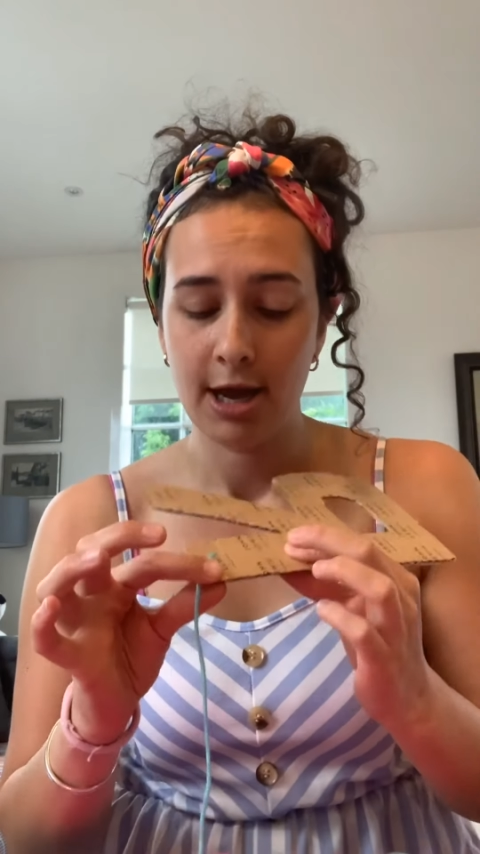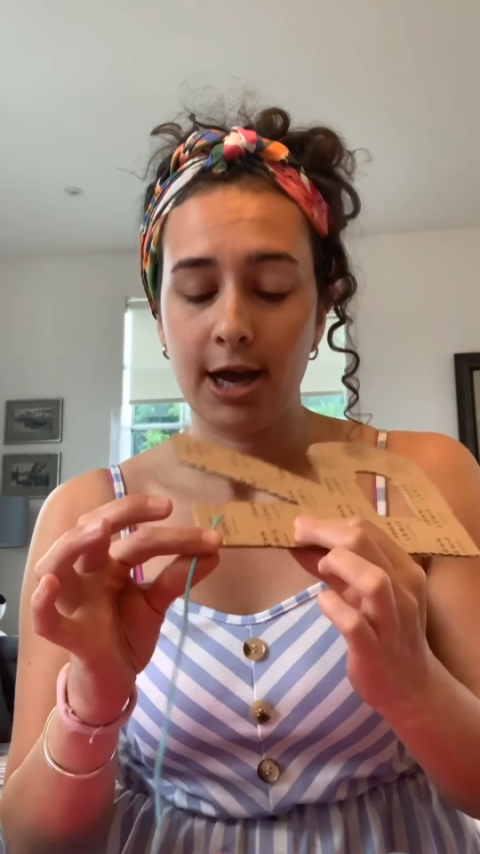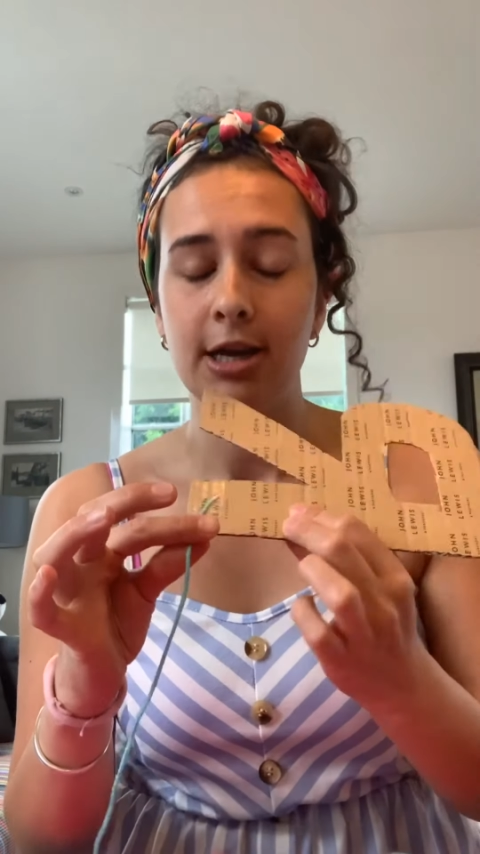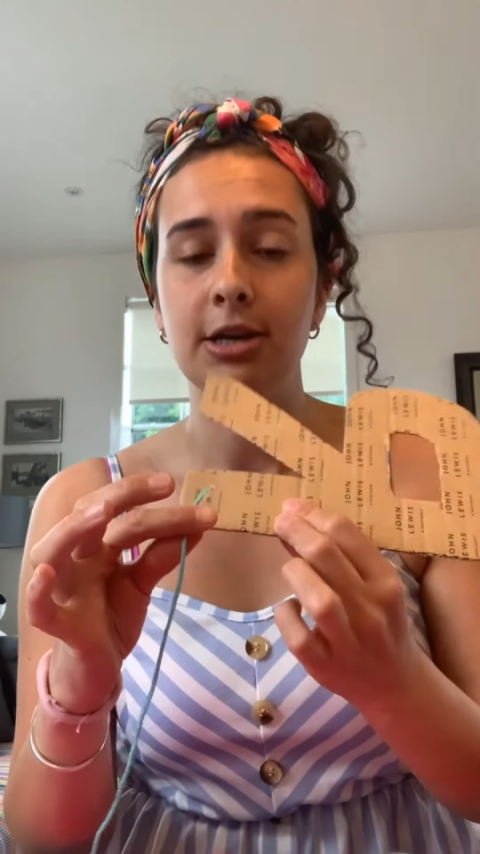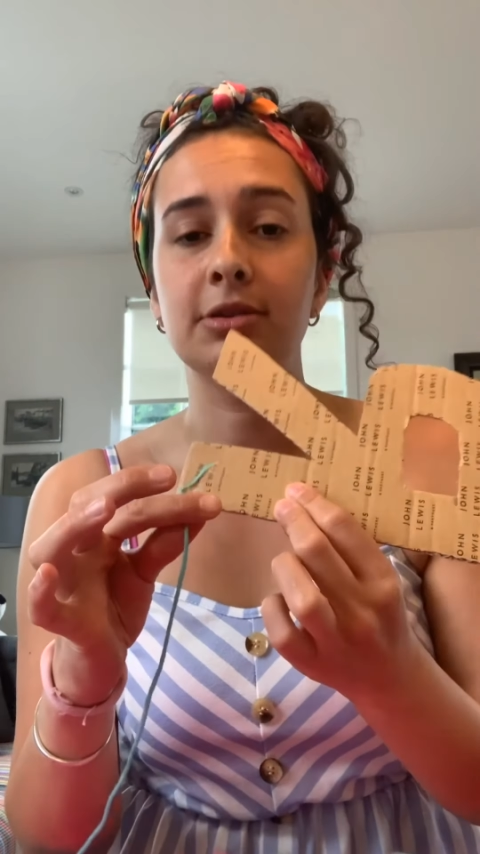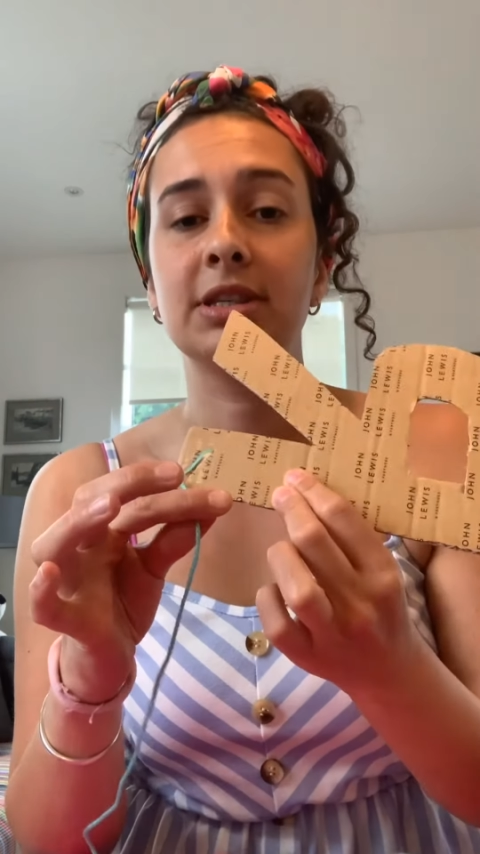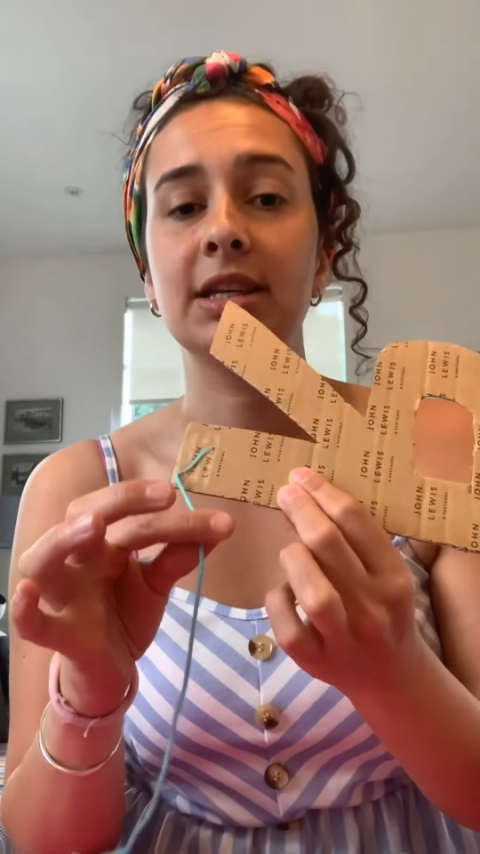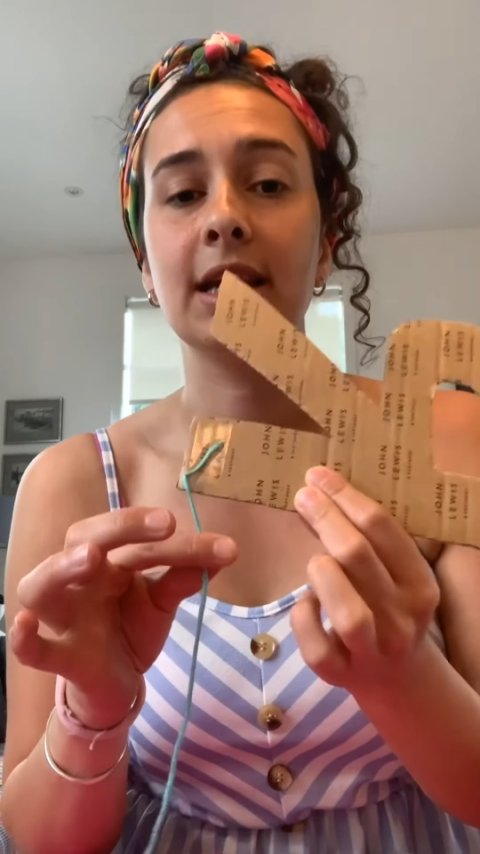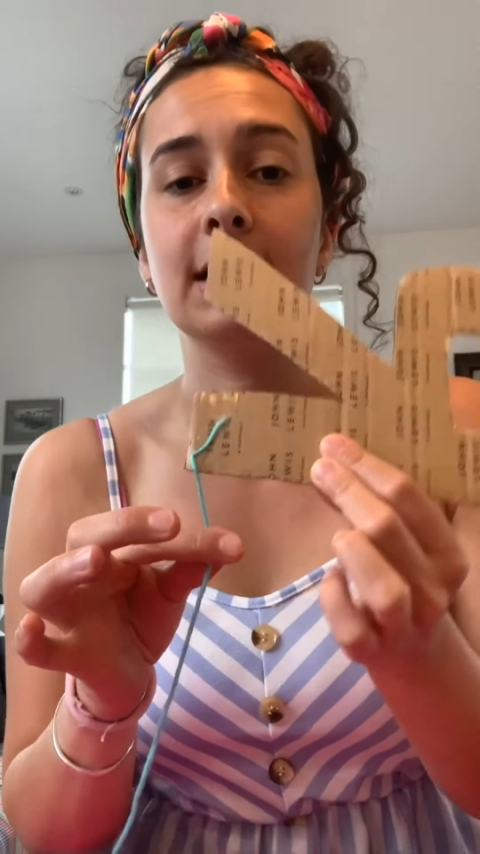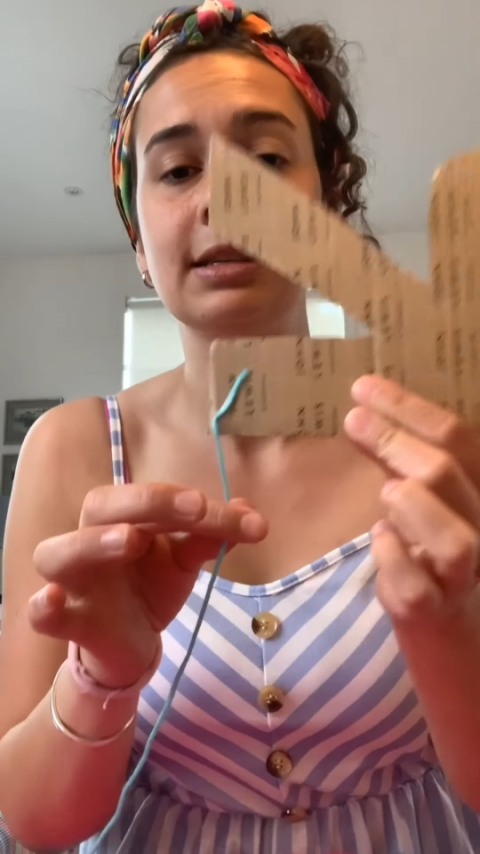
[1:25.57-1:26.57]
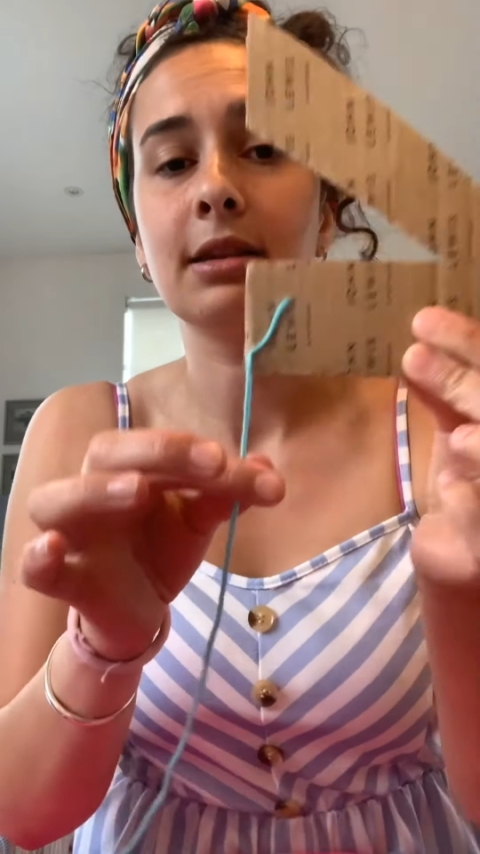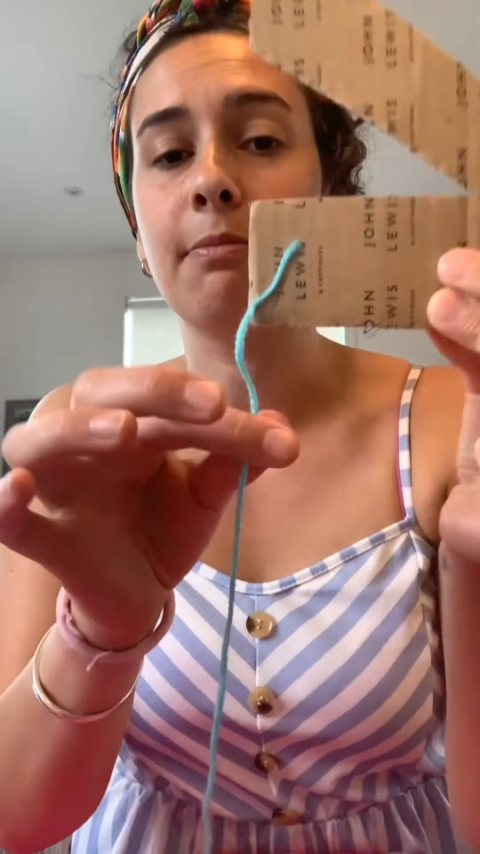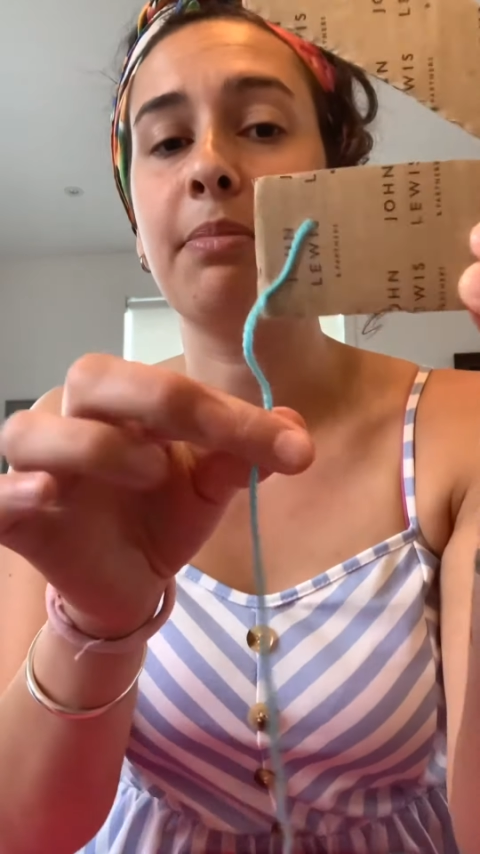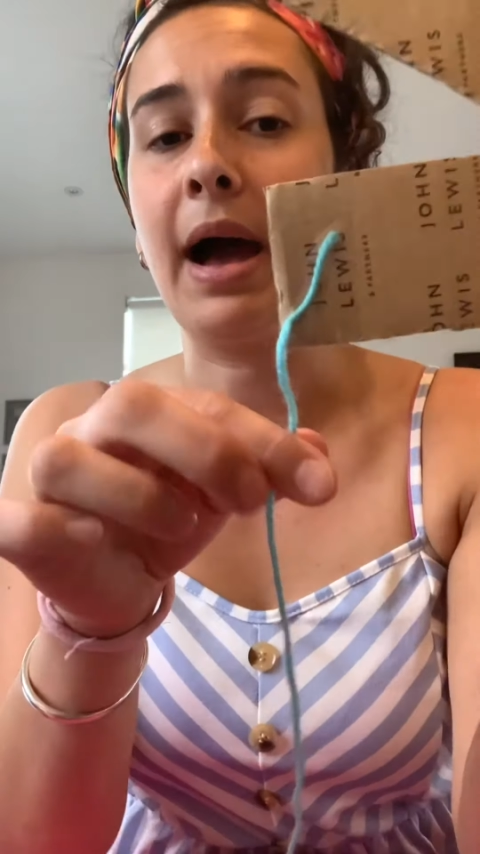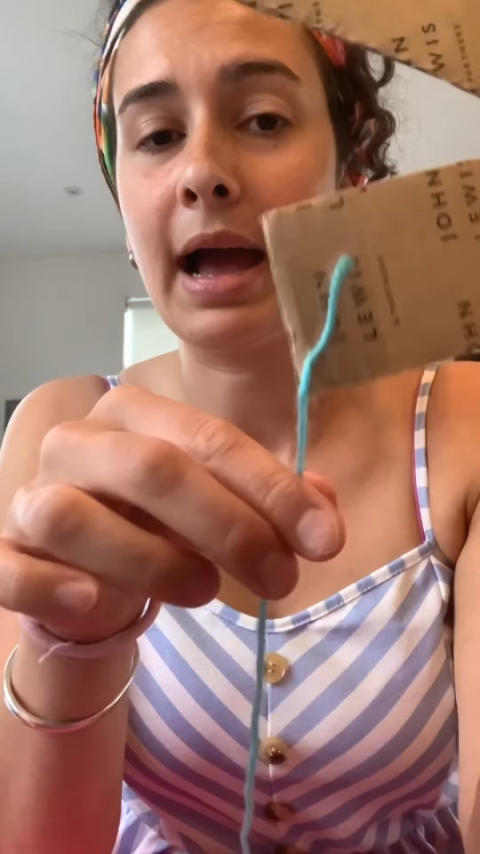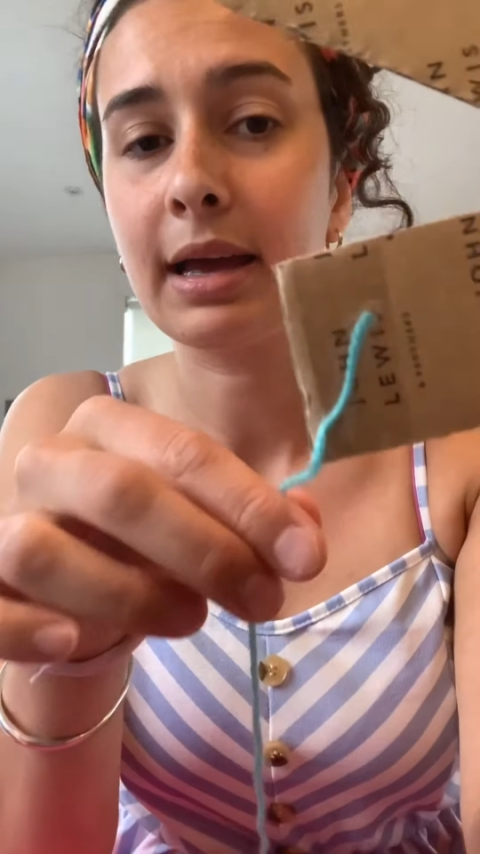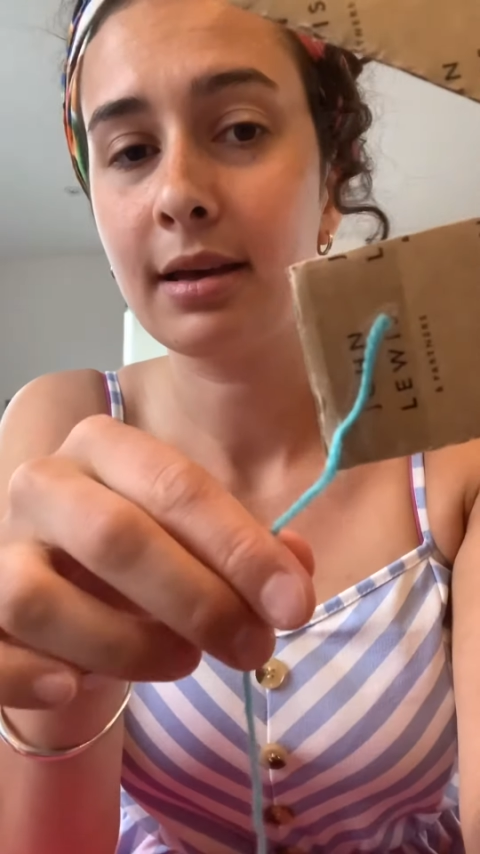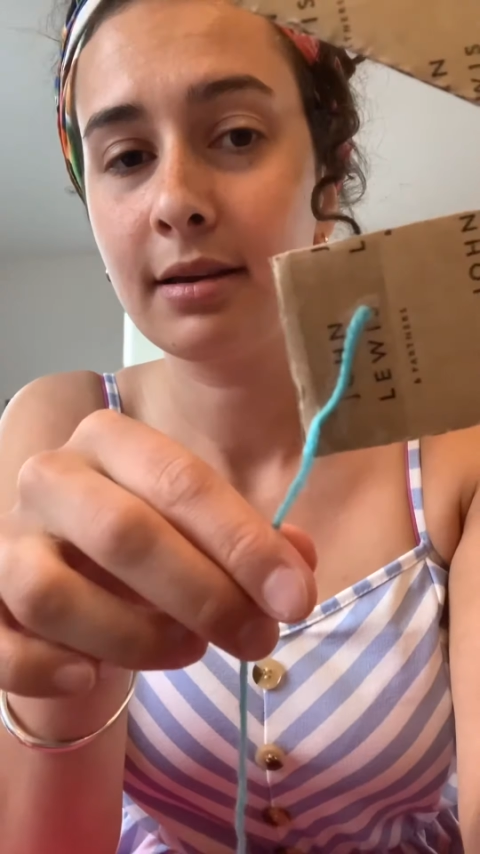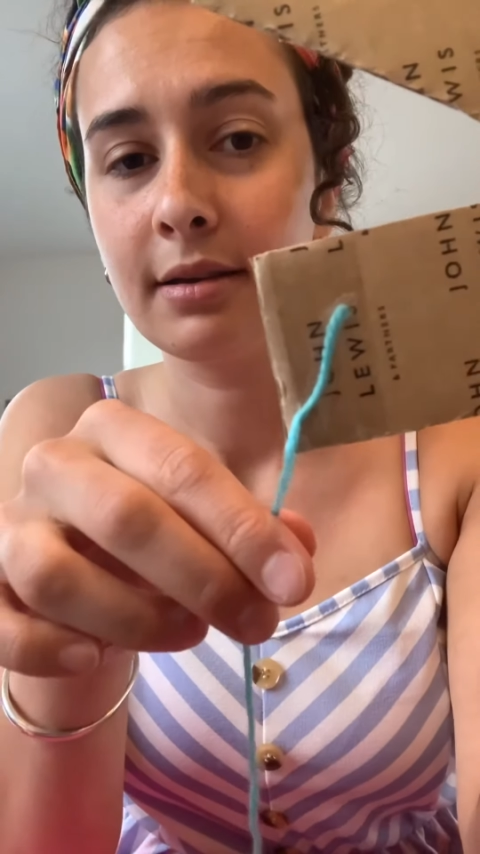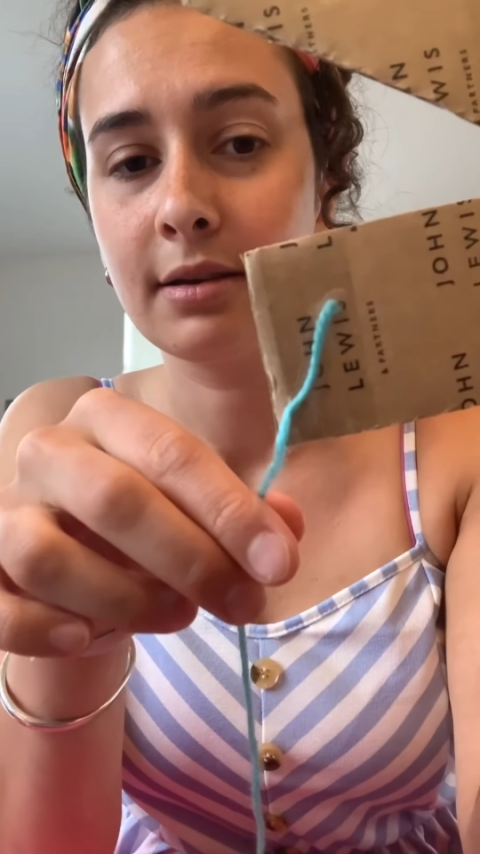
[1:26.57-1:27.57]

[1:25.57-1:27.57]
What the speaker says: and you stick it to the back